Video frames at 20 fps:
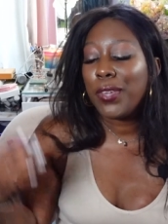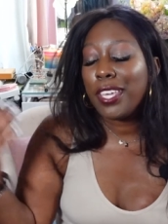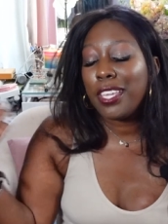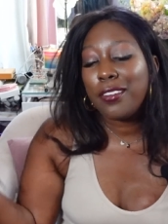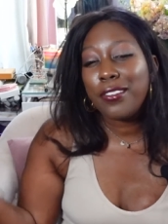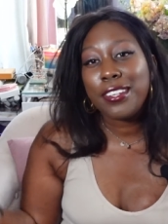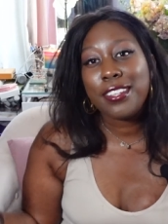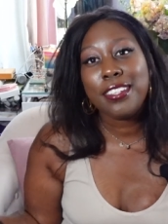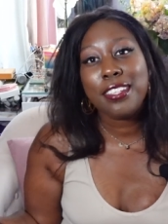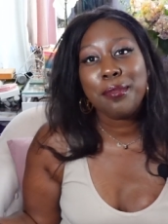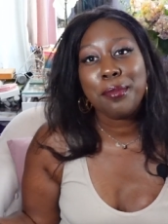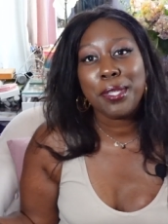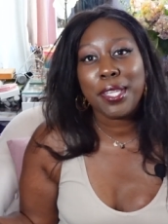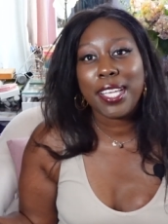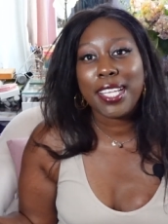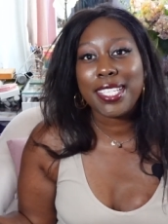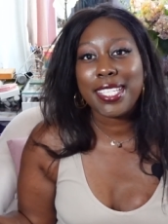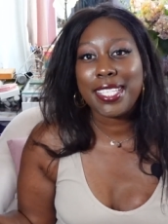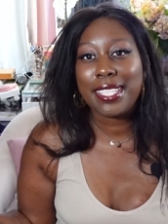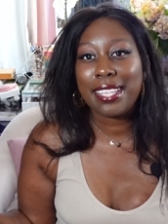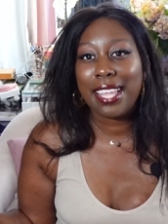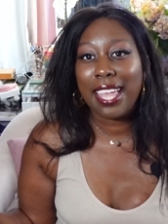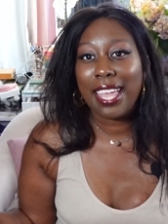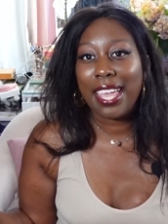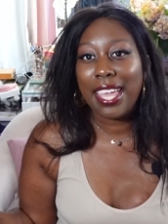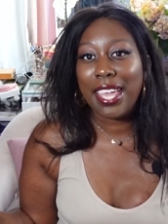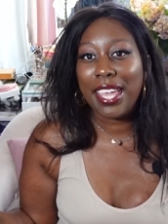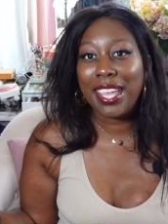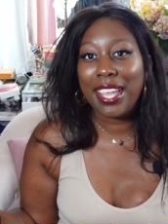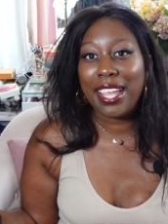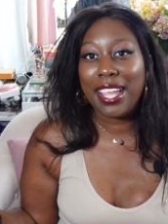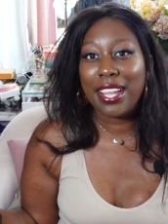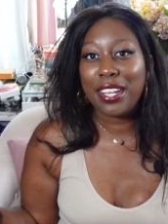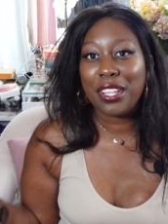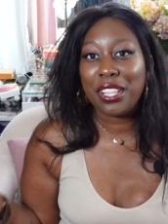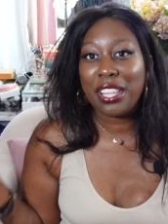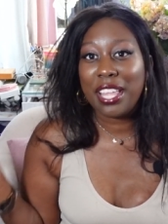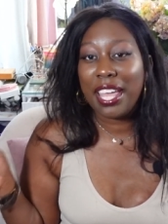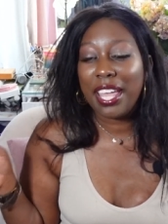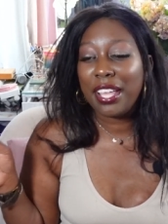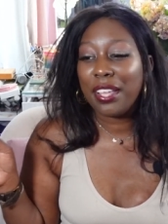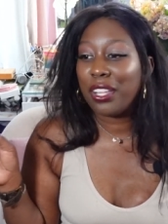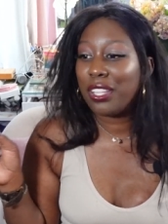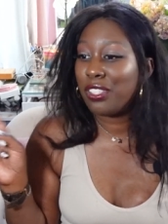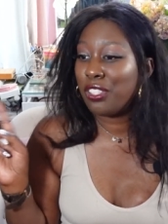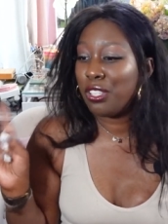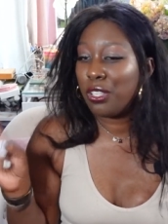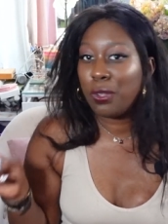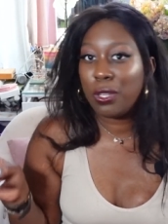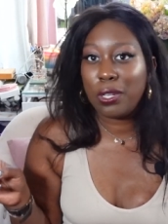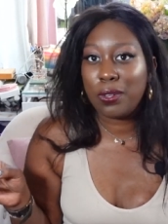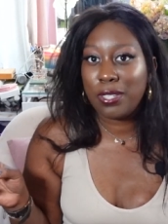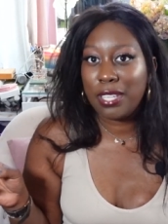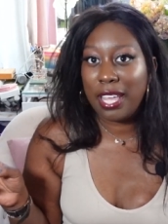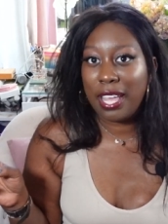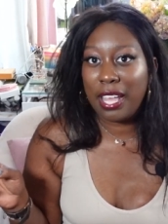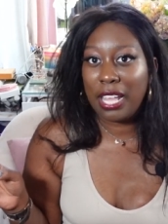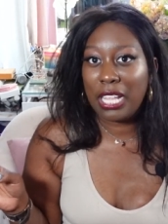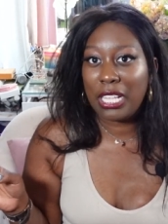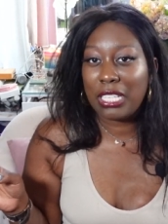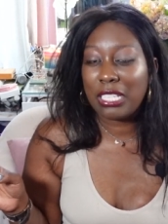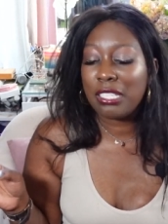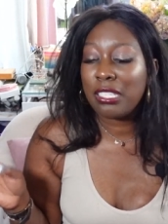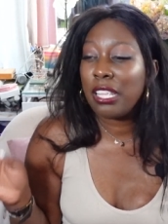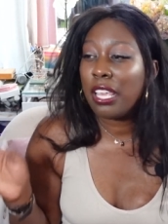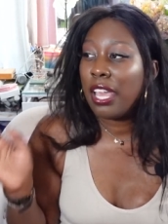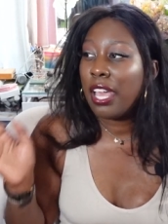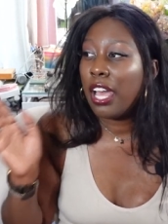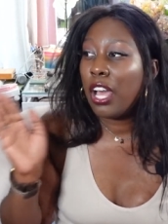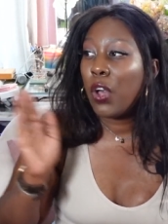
we had originally planned to stay in like 2 hotels.